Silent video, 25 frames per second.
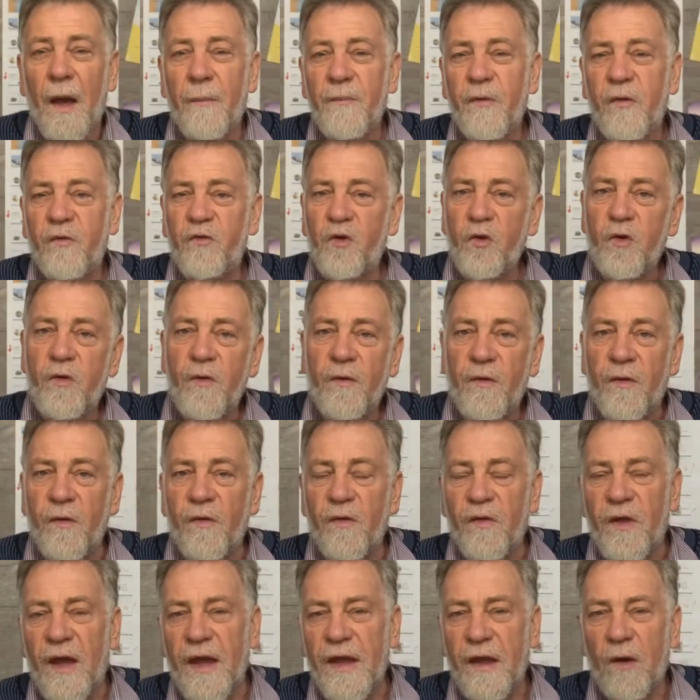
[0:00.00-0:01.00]
Students are
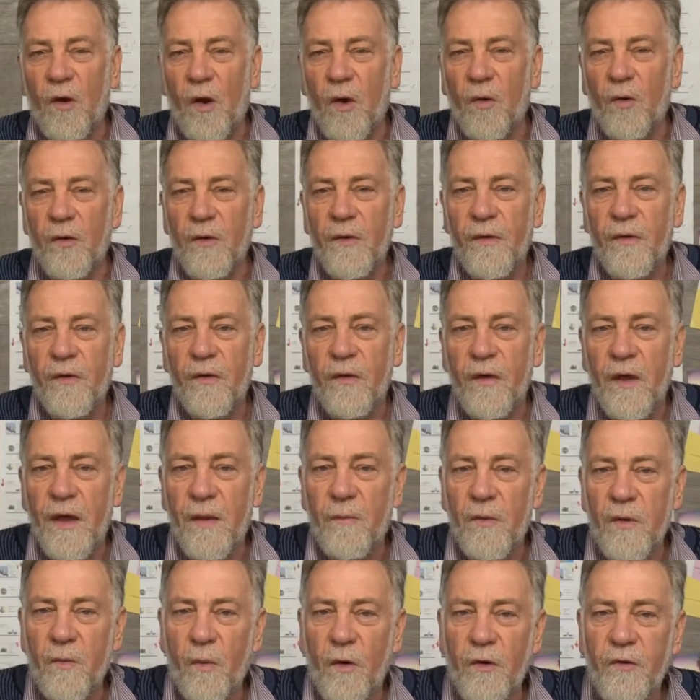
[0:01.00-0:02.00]
stakeholders,
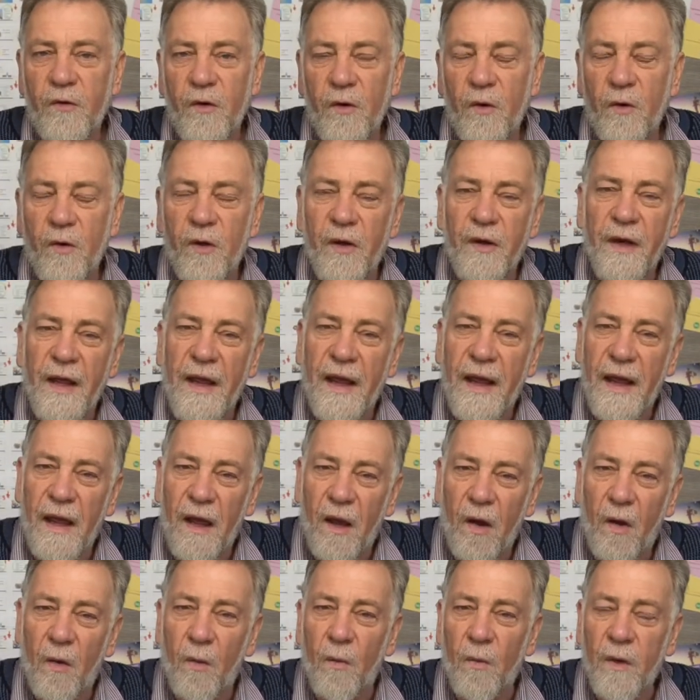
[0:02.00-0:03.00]
and we want to look at
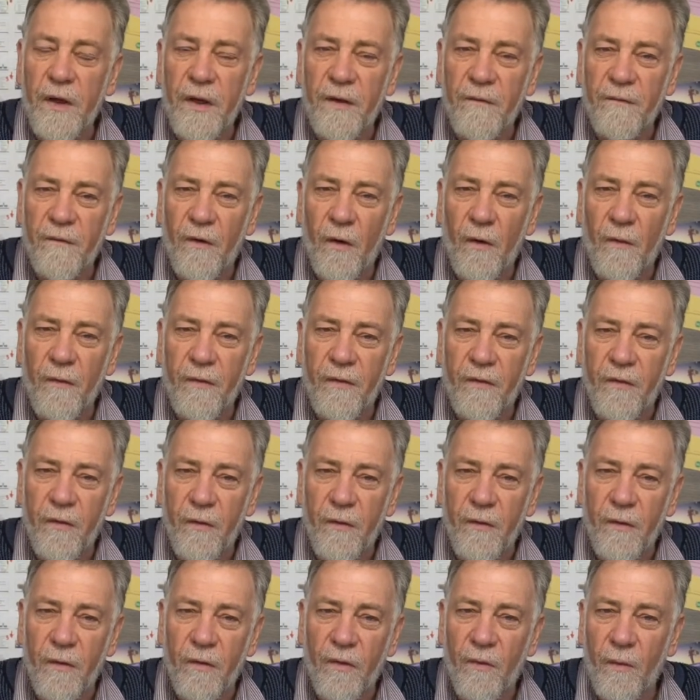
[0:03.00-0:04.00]
how we involve
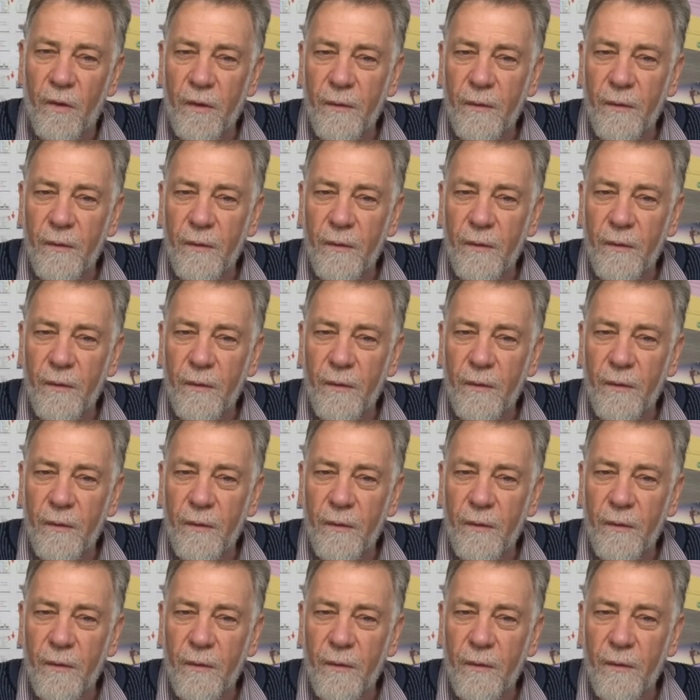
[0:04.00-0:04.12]
students.